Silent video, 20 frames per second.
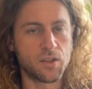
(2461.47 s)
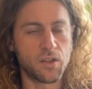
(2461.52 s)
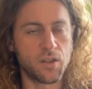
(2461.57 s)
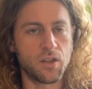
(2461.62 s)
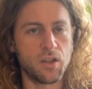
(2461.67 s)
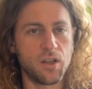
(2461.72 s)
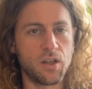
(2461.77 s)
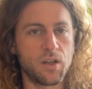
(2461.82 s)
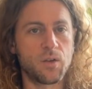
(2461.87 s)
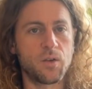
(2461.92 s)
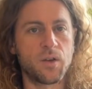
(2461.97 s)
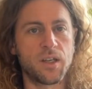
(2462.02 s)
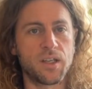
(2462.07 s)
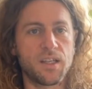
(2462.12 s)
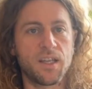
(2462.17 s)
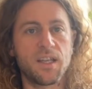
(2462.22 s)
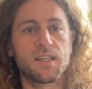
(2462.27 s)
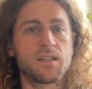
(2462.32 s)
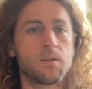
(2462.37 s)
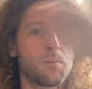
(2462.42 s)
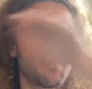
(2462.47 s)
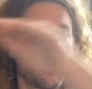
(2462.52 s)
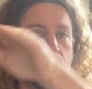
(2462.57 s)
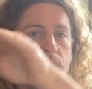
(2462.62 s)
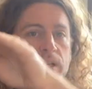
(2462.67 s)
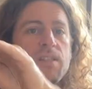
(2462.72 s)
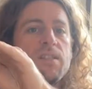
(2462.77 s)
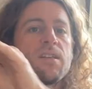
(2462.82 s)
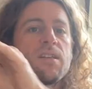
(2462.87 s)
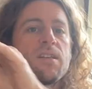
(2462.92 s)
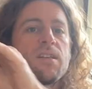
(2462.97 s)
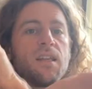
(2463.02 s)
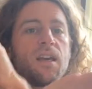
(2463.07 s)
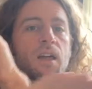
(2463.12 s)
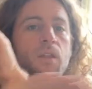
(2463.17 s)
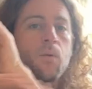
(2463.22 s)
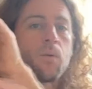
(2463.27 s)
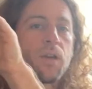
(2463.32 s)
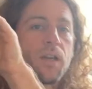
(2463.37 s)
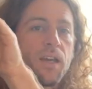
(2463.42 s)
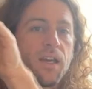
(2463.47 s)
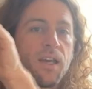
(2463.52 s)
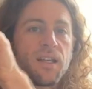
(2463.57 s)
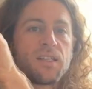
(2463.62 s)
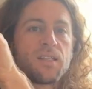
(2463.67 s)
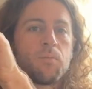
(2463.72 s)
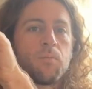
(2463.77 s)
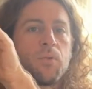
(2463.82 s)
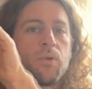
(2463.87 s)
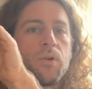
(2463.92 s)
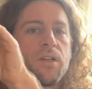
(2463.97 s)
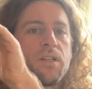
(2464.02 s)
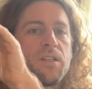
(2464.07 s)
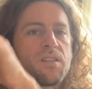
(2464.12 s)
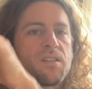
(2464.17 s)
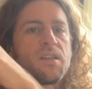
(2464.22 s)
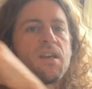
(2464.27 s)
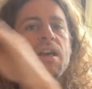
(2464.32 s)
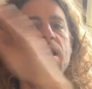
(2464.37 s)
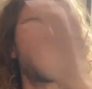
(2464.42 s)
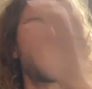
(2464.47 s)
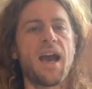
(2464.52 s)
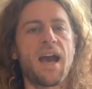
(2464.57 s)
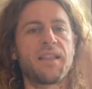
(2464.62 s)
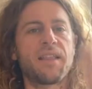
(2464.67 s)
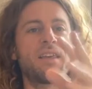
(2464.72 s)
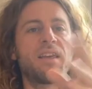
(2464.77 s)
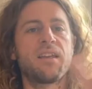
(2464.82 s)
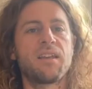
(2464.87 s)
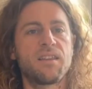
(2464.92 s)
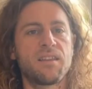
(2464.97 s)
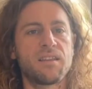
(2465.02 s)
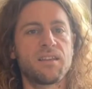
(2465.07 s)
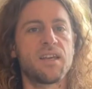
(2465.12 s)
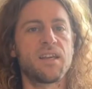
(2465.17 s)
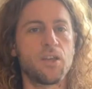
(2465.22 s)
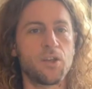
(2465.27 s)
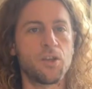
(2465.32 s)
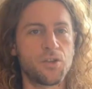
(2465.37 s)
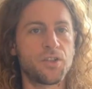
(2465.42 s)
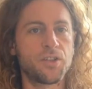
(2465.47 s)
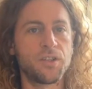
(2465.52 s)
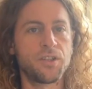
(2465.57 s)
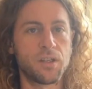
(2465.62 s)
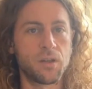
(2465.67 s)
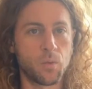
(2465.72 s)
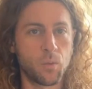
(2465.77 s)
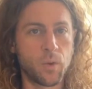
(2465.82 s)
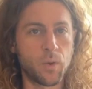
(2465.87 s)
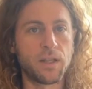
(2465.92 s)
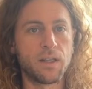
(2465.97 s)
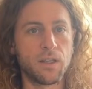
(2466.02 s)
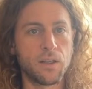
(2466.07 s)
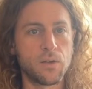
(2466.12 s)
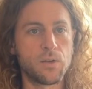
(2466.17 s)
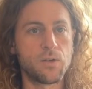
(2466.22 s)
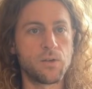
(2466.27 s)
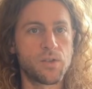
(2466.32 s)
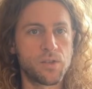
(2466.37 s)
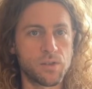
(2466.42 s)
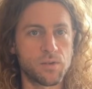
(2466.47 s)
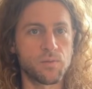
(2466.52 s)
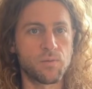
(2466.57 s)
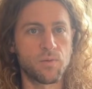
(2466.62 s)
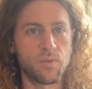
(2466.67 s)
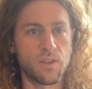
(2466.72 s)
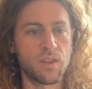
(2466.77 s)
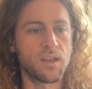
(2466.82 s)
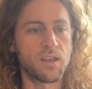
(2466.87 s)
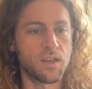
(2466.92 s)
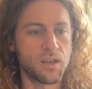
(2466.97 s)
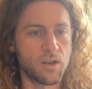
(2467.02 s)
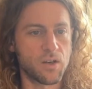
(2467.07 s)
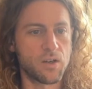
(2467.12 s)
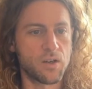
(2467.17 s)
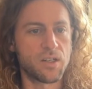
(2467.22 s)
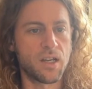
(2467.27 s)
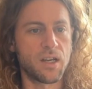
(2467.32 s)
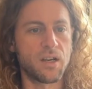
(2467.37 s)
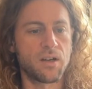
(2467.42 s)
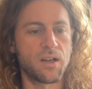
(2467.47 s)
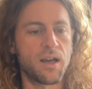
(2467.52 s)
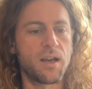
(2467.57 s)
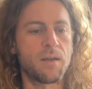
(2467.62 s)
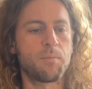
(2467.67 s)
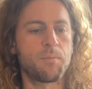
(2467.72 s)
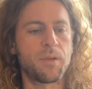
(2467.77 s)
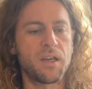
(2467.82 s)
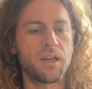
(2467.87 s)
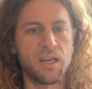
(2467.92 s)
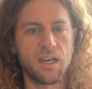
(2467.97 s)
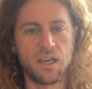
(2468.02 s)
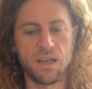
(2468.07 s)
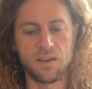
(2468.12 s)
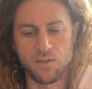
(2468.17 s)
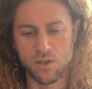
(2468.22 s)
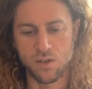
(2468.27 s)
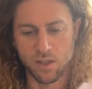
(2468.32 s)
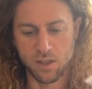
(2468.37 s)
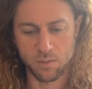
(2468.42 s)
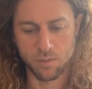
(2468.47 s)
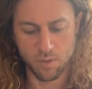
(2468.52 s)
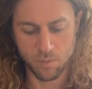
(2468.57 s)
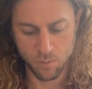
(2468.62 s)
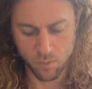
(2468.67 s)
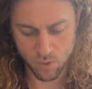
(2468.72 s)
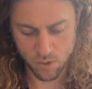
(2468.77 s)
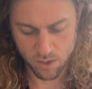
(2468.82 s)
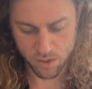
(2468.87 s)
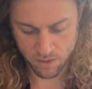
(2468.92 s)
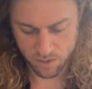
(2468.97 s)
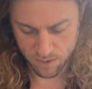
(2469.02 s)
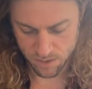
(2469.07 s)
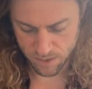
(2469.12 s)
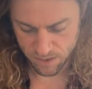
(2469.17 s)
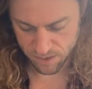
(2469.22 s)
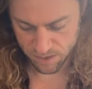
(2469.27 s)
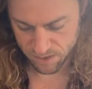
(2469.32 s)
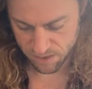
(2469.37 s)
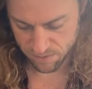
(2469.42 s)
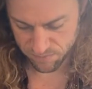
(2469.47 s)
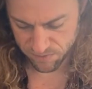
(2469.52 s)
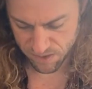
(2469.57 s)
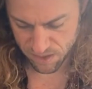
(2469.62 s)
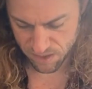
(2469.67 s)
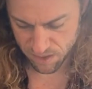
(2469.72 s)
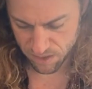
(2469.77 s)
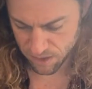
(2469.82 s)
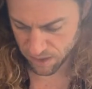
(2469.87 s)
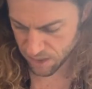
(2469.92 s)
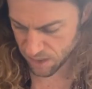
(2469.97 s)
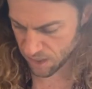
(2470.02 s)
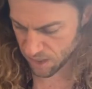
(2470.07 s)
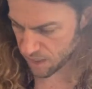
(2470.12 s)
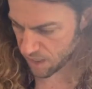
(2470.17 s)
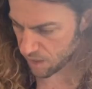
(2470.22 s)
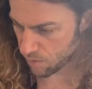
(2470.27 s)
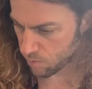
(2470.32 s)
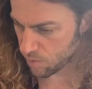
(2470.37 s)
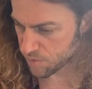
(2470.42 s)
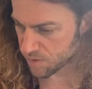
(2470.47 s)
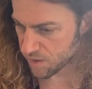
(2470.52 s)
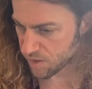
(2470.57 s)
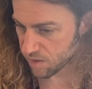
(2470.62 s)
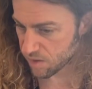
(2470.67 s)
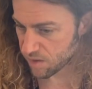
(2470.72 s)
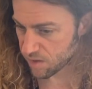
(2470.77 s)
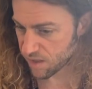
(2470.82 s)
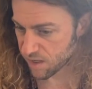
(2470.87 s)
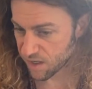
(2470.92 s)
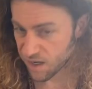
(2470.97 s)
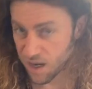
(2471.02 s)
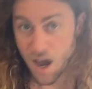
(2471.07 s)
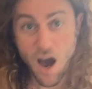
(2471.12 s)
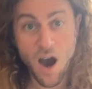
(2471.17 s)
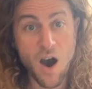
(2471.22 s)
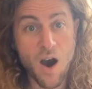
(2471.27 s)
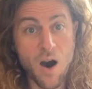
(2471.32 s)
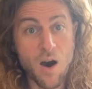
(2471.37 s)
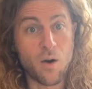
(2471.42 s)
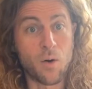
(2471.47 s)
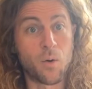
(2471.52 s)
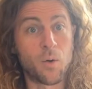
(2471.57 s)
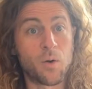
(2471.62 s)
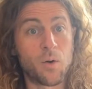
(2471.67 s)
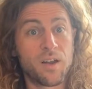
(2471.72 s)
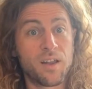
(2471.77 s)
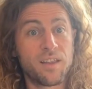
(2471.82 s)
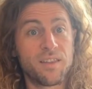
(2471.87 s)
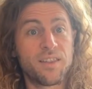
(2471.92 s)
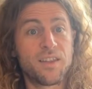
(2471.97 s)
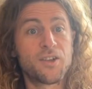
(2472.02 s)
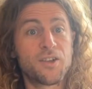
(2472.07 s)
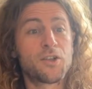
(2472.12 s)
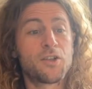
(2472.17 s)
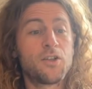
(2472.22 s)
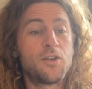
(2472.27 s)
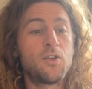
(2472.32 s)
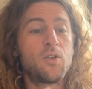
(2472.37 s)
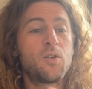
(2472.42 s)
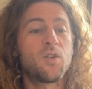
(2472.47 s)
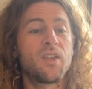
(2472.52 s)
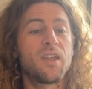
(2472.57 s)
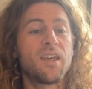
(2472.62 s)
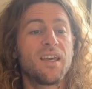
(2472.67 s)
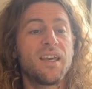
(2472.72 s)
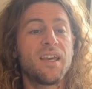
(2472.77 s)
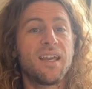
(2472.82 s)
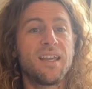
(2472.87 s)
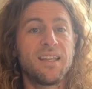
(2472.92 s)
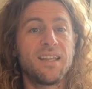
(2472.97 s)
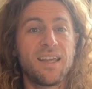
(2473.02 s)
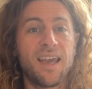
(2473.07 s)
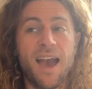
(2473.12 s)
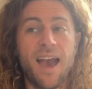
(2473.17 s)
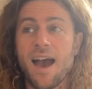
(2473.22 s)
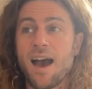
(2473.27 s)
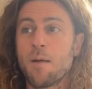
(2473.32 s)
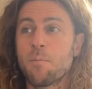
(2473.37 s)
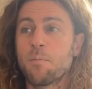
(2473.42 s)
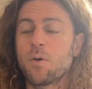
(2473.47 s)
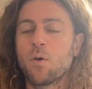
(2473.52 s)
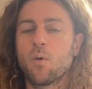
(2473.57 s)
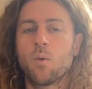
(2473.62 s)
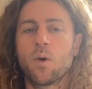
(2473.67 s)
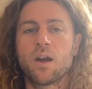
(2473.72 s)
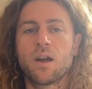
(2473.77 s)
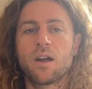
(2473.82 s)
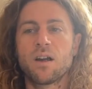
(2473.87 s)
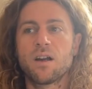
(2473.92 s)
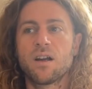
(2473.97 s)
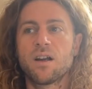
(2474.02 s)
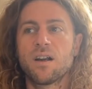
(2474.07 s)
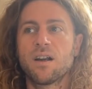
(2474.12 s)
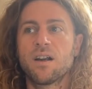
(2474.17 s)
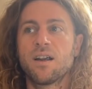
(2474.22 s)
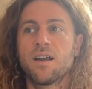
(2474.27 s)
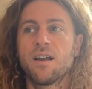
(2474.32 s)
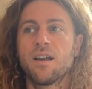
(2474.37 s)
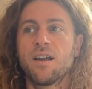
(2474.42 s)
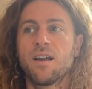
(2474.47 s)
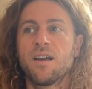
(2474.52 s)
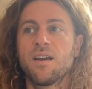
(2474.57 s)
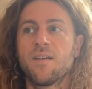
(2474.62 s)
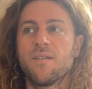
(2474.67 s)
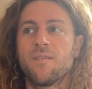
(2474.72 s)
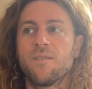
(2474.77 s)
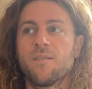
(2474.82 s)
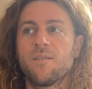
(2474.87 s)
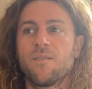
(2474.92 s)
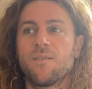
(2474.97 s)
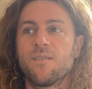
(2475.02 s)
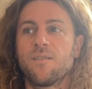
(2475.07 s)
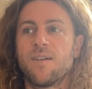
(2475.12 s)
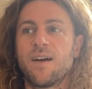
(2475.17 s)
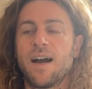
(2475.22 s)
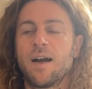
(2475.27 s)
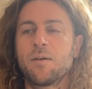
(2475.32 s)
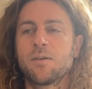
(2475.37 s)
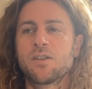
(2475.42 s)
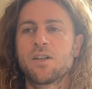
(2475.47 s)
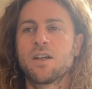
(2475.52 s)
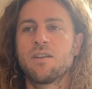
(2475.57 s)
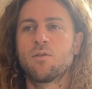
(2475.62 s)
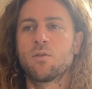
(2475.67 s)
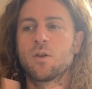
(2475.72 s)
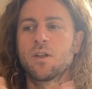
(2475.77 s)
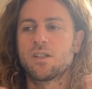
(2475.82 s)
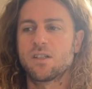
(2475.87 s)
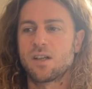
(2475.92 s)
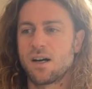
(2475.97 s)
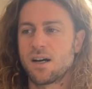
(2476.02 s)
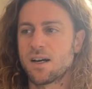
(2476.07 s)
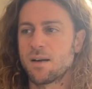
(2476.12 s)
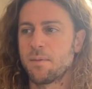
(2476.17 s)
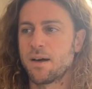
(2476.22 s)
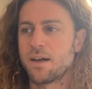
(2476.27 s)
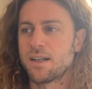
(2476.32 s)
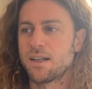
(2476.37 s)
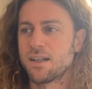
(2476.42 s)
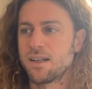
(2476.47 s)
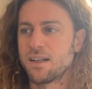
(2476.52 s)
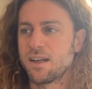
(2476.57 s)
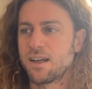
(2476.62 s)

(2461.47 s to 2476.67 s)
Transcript: get some points and the other one can get some points. At the end of the day, you still need a win-lose thing, good day or not, but it gives you a little bit more stuff there. And what was the other thing? Oh, there's a new thing in the app where I almost don't even want to talk about it,